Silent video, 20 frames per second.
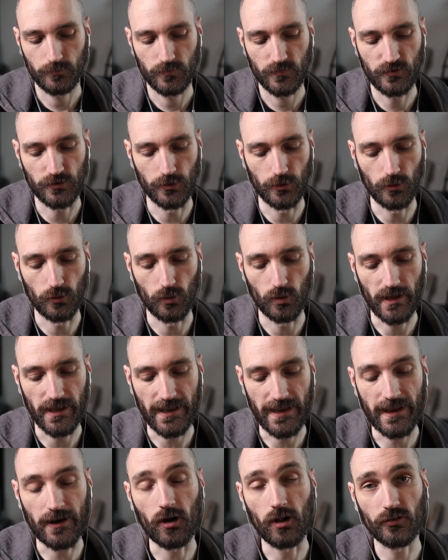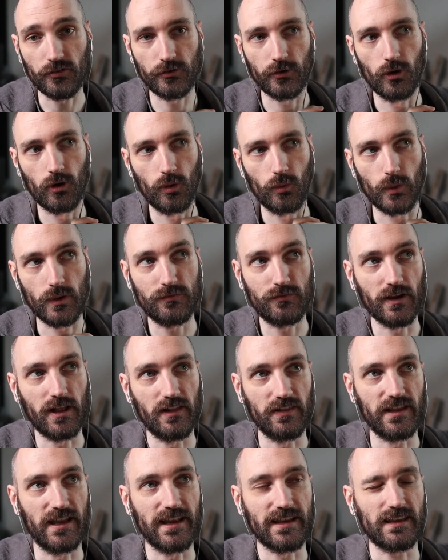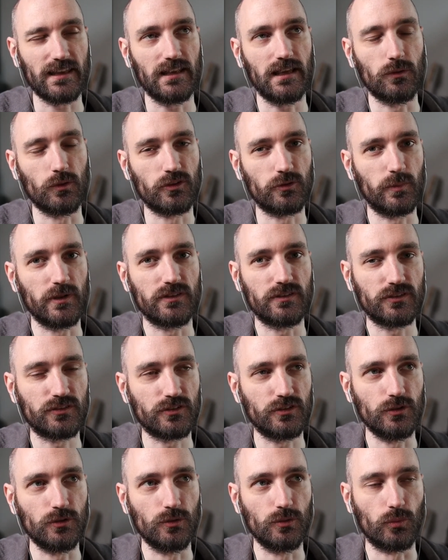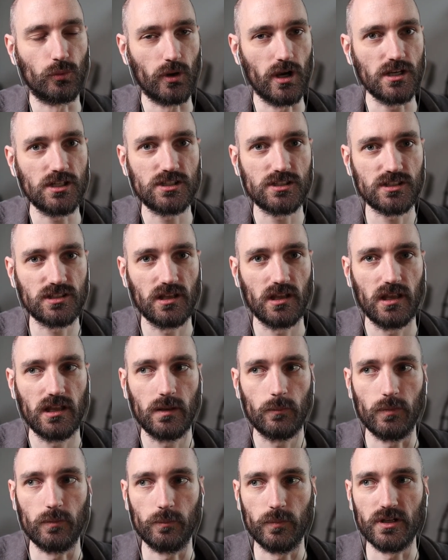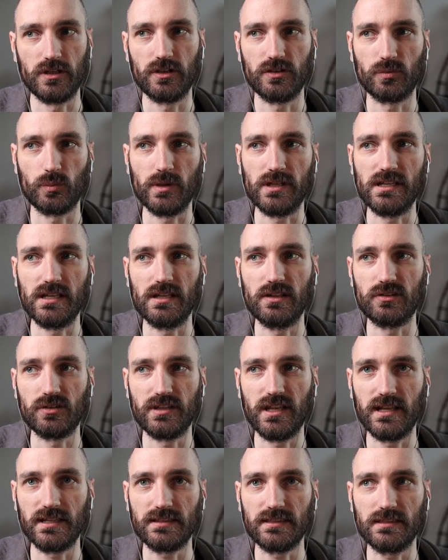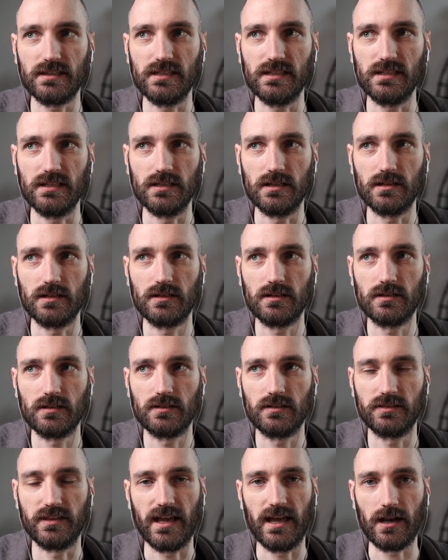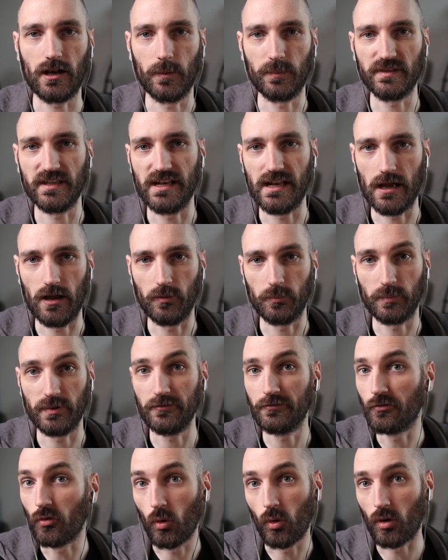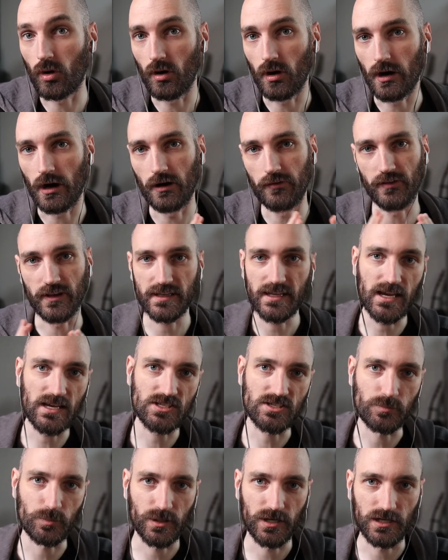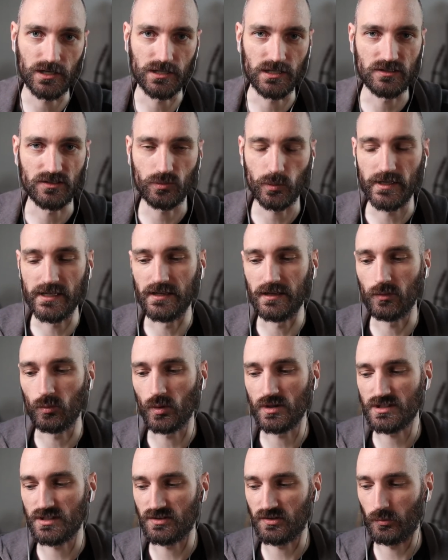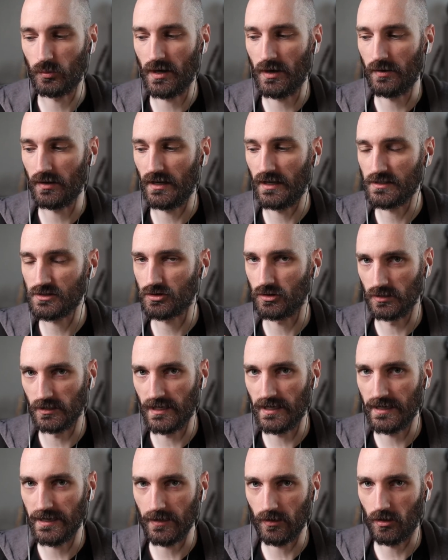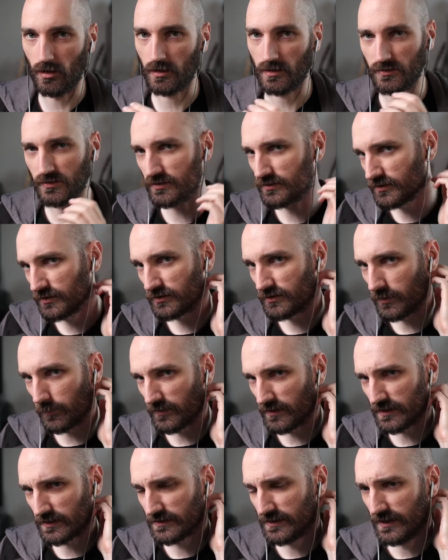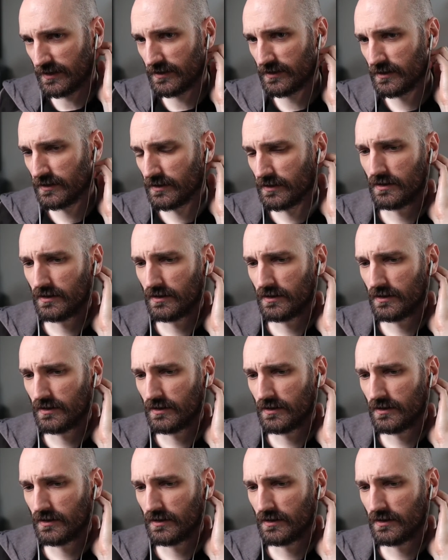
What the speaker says: So, and also we felt like it was a bit too rushed, because we needed to get that update out before our vacation period in Sweden, which is around like July, August, something like that.